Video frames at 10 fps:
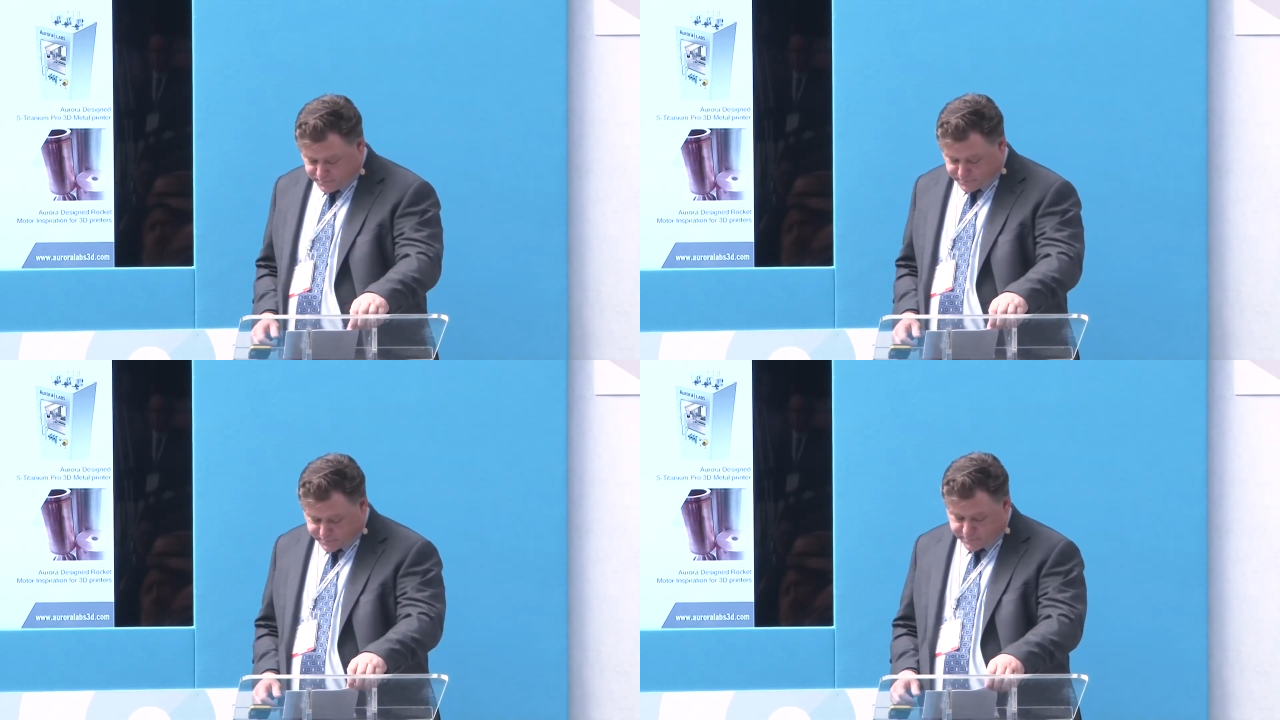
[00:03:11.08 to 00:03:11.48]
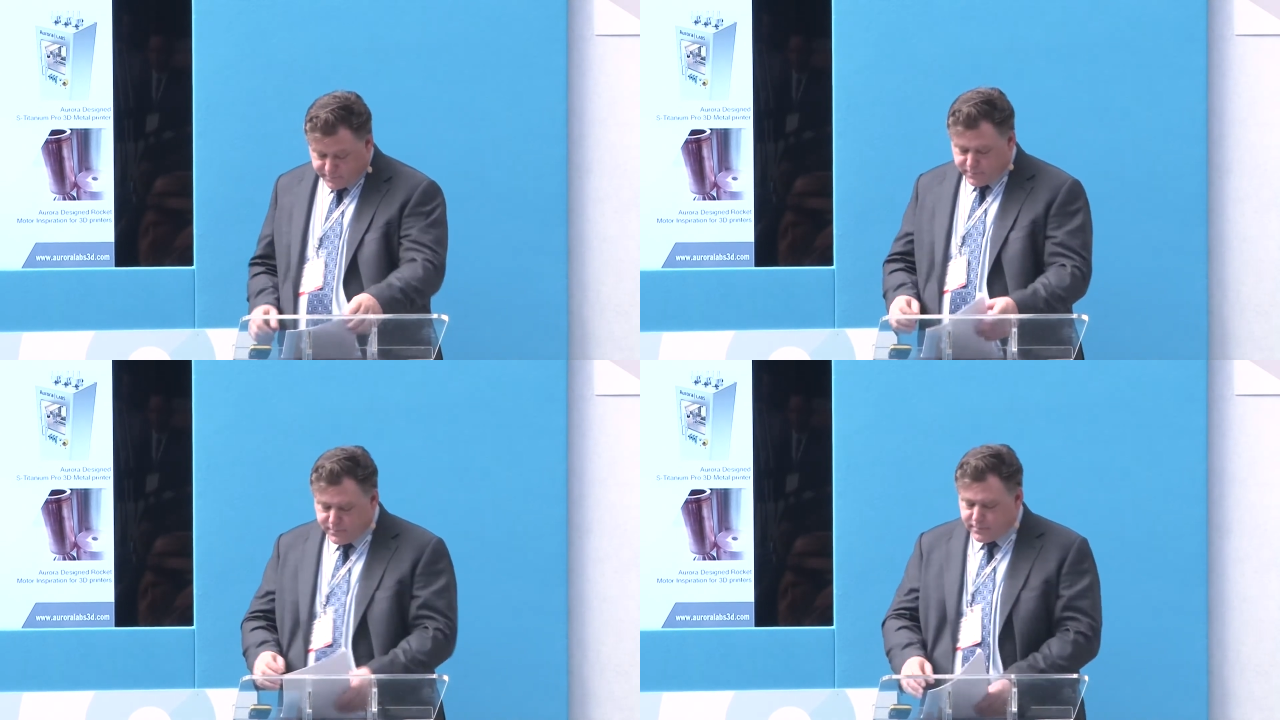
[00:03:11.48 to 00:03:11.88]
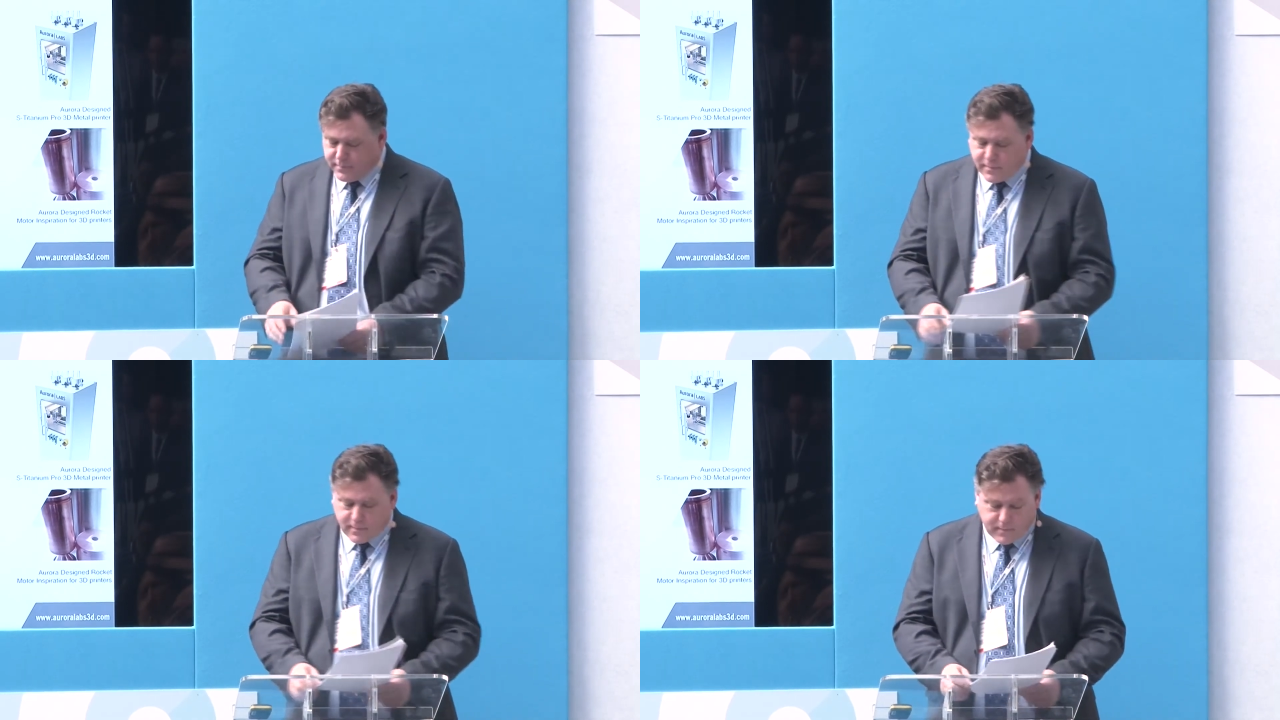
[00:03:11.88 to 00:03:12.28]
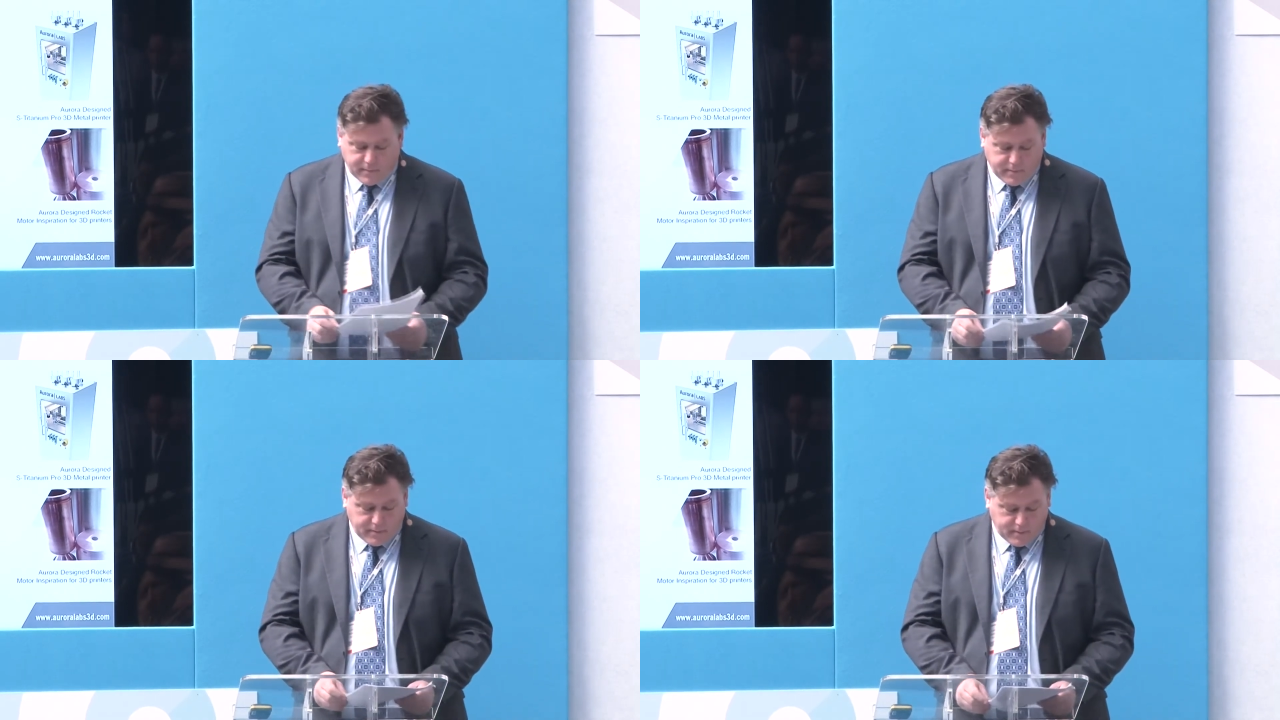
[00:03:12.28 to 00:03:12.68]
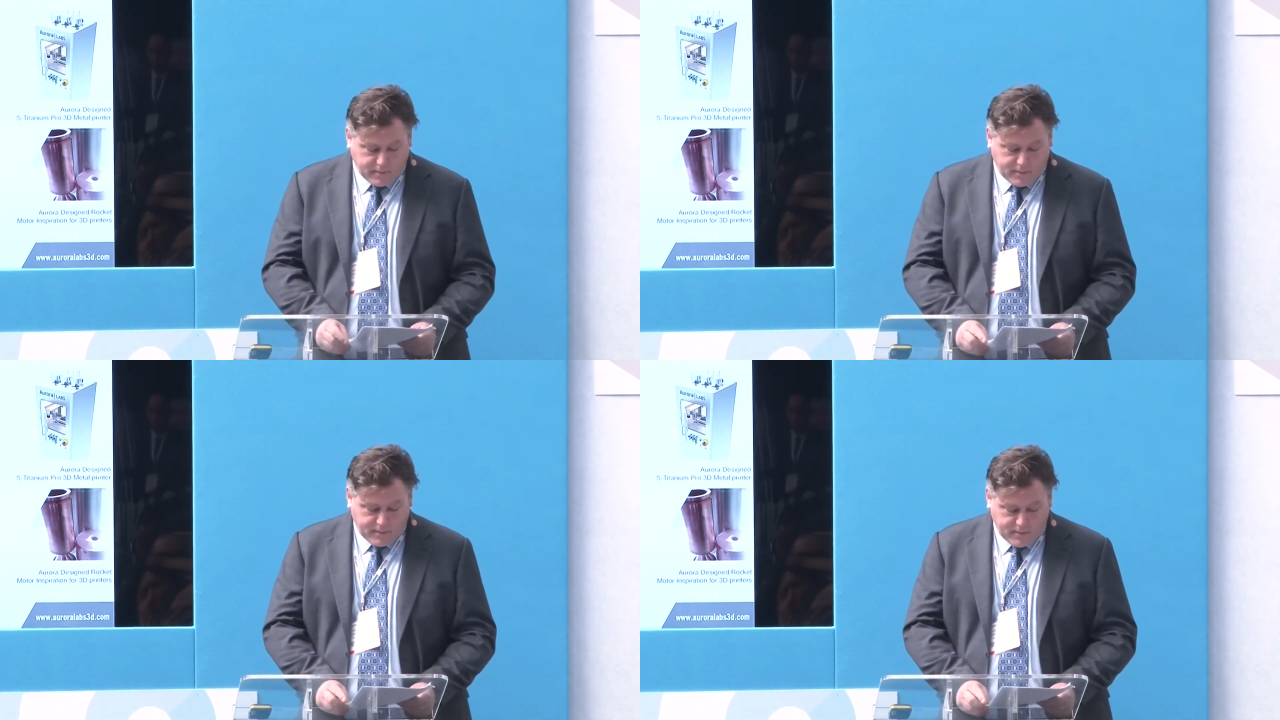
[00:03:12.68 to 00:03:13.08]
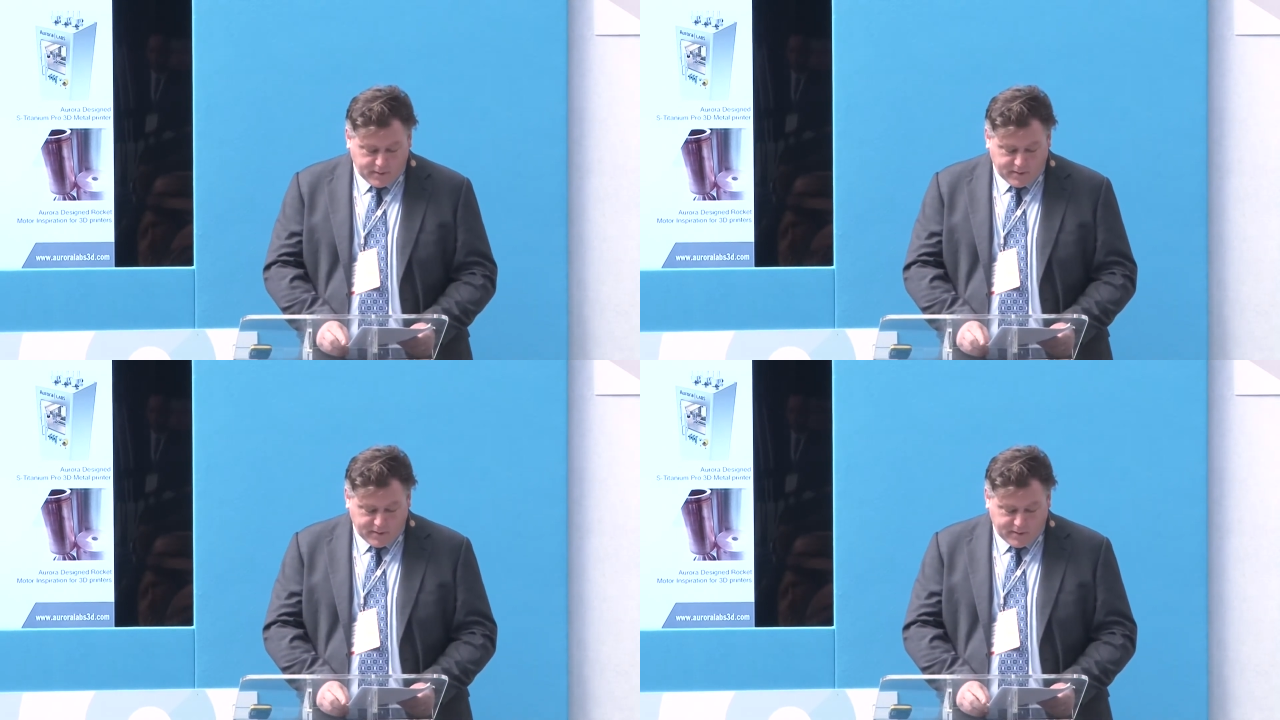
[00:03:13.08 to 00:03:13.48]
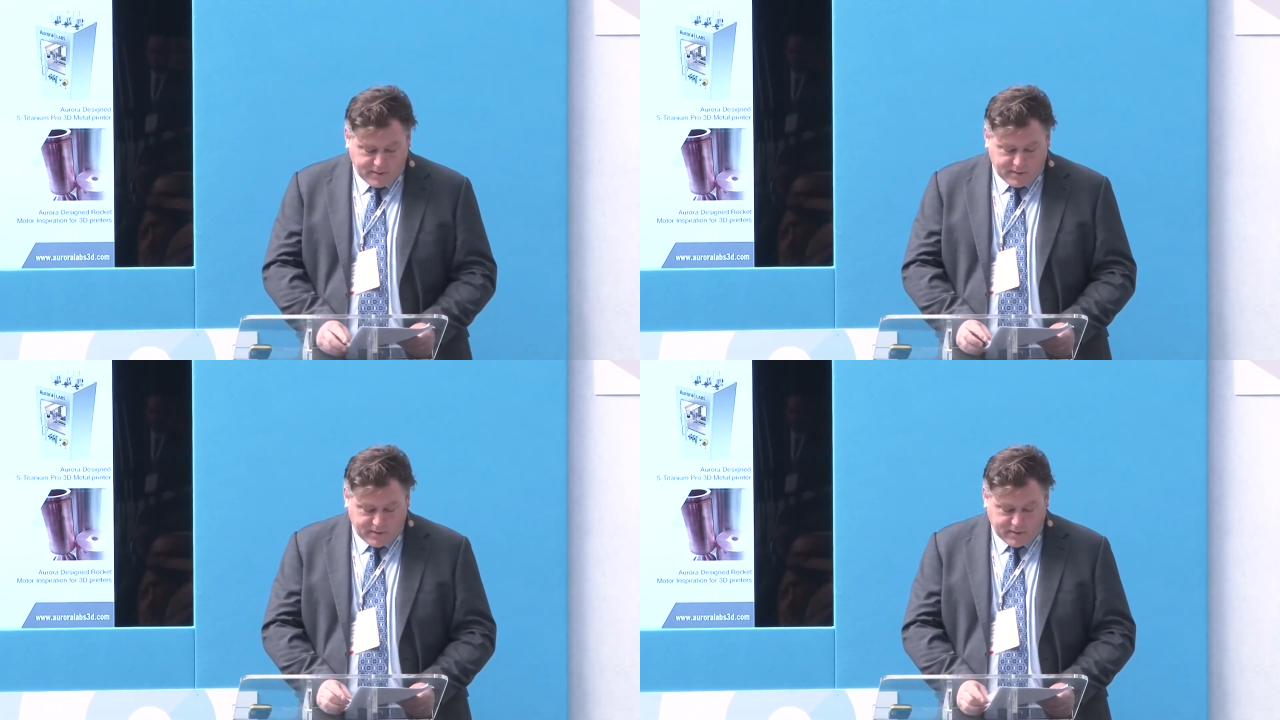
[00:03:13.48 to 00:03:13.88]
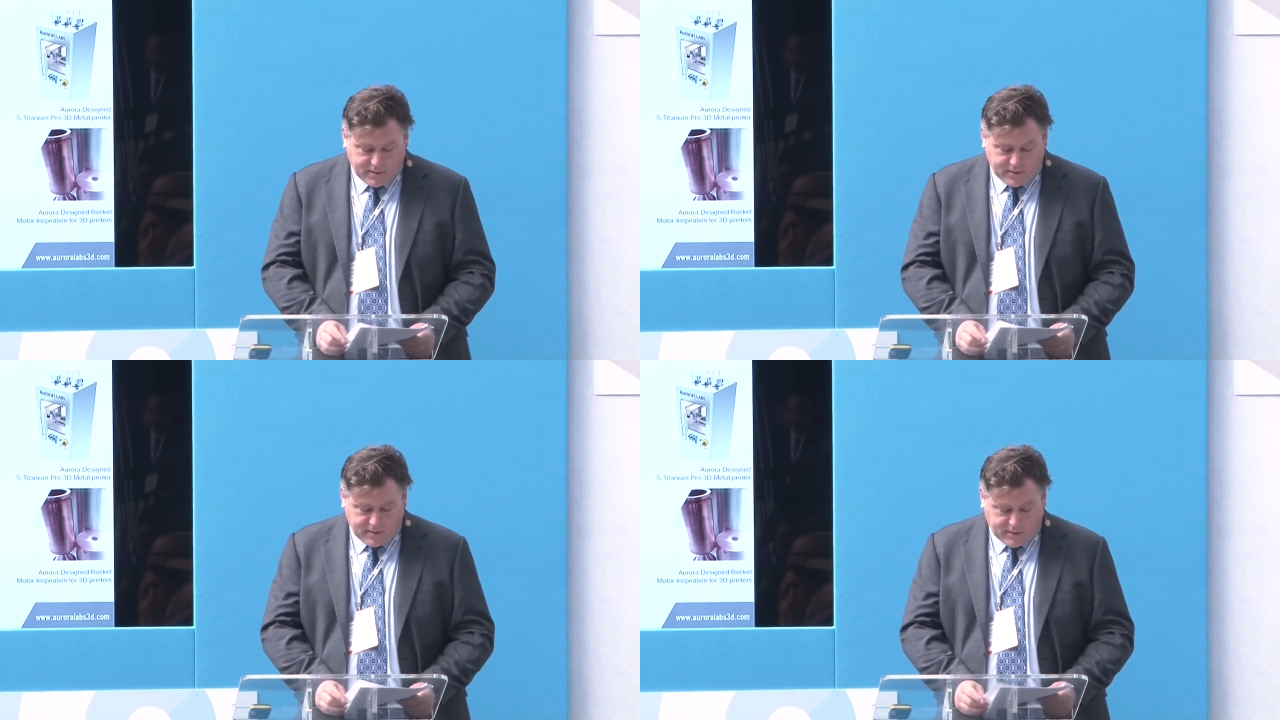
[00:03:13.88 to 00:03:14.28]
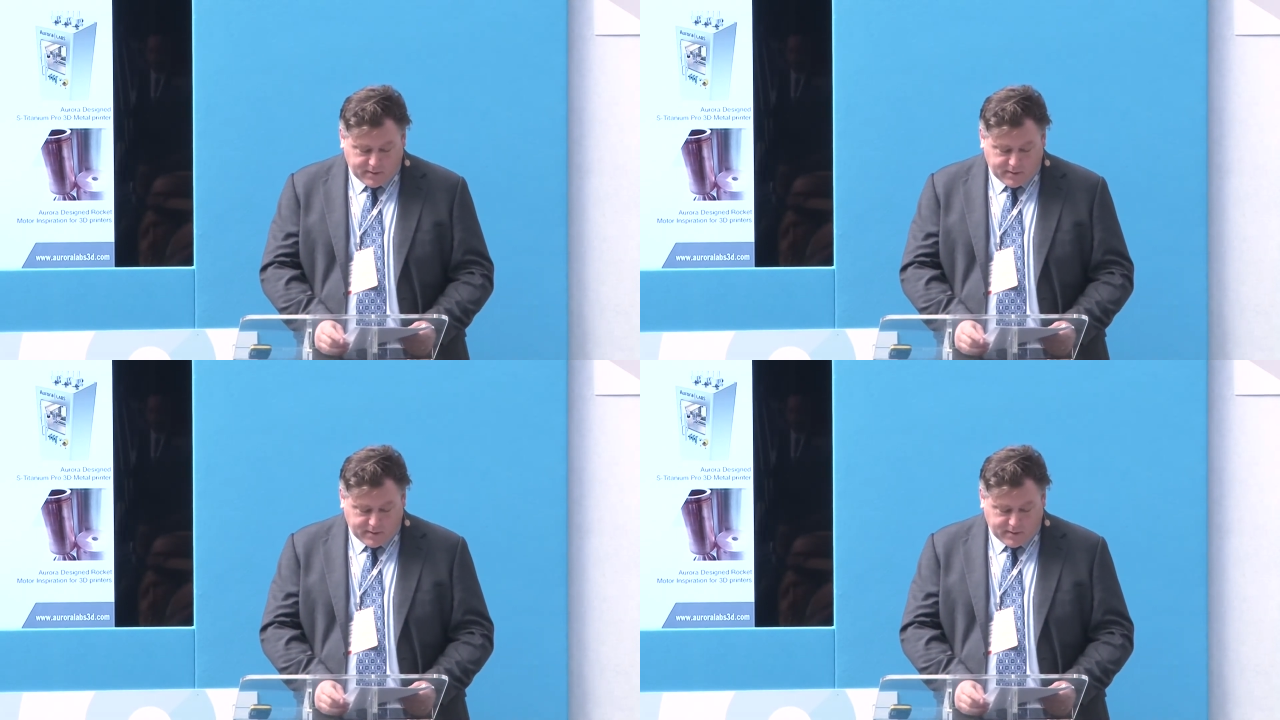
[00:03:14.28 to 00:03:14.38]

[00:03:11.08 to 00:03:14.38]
[no speech]